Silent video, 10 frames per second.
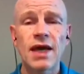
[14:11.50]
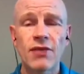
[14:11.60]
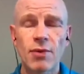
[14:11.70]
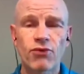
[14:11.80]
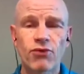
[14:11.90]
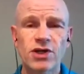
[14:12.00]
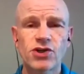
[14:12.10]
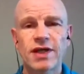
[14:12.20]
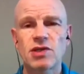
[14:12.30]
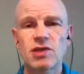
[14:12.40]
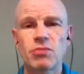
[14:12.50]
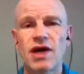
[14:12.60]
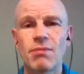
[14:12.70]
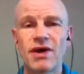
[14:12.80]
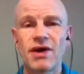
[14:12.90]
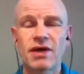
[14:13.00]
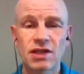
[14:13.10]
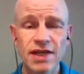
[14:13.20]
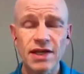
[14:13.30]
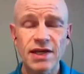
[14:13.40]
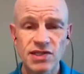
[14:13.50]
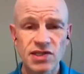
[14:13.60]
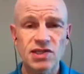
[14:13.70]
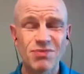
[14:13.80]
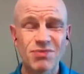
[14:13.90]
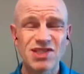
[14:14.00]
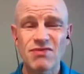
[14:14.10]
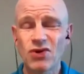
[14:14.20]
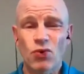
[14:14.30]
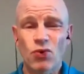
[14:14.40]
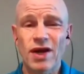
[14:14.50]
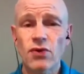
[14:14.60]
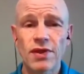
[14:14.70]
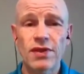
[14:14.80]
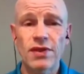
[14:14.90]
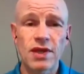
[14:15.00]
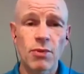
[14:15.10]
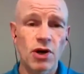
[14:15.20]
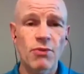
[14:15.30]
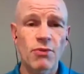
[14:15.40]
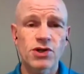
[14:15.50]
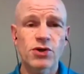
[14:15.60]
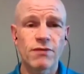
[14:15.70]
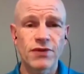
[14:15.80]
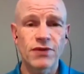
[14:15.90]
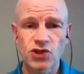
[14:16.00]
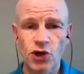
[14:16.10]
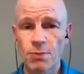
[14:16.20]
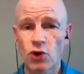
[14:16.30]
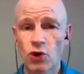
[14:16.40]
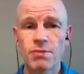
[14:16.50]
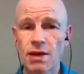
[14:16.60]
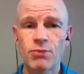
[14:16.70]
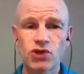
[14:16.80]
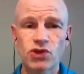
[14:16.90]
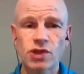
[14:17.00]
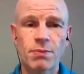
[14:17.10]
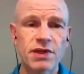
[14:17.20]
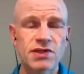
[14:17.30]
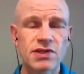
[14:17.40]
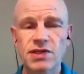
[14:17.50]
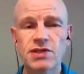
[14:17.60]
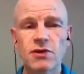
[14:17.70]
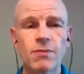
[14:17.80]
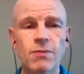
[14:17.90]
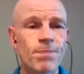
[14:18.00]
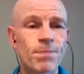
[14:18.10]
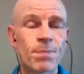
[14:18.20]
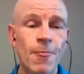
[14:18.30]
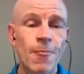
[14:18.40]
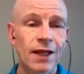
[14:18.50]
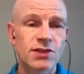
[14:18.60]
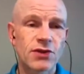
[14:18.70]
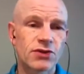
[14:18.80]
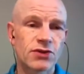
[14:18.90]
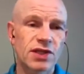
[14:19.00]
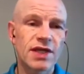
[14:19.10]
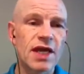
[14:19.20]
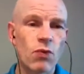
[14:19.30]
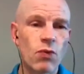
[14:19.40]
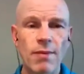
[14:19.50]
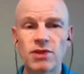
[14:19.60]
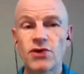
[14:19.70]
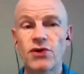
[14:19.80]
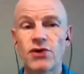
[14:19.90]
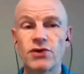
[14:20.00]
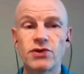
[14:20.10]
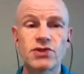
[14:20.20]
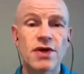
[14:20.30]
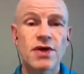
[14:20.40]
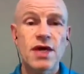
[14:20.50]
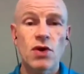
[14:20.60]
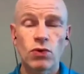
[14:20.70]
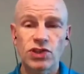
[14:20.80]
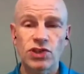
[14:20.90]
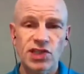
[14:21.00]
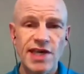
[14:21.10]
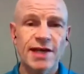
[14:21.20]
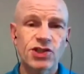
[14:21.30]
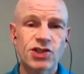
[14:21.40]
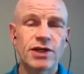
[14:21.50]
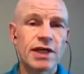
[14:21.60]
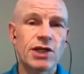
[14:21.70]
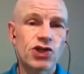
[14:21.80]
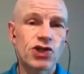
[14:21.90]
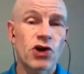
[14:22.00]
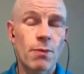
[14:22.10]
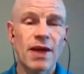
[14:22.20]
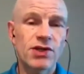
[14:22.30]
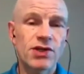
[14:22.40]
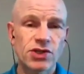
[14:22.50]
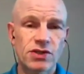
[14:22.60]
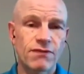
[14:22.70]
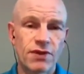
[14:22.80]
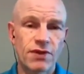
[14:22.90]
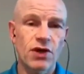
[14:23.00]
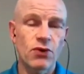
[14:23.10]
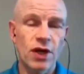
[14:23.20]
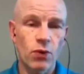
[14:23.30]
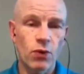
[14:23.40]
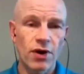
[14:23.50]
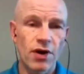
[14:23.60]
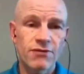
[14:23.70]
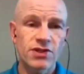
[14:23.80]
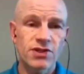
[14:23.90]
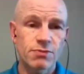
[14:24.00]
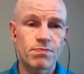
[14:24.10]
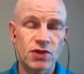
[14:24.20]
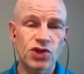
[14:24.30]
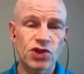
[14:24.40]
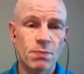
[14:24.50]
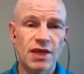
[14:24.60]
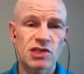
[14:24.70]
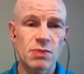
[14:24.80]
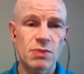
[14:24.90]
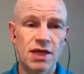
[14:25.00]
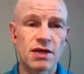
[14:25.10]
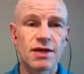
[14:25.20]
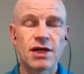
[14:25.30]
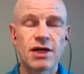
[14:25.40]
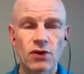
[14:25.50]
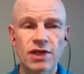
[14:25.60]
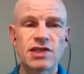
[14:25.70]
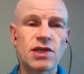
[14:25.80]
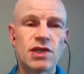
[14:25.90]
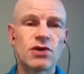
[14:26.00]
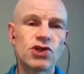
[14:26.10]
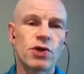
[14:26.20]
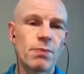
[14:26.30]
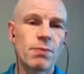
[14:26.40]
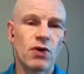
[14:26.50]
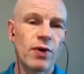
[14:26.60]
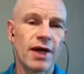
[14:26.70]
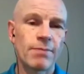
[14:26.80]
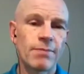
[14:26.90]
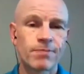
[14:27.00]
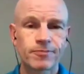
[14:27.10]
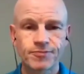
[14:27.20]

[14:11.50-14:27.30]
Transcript: and the pressure that's applied by the cleaning system is even greater than the amount of pressure of the circuit board being pushed up into the stencil. And so those cleaning wipe materials will just catch on any sharp edges of the coating wherever the chipping has begun, and it'll continue to chip it away.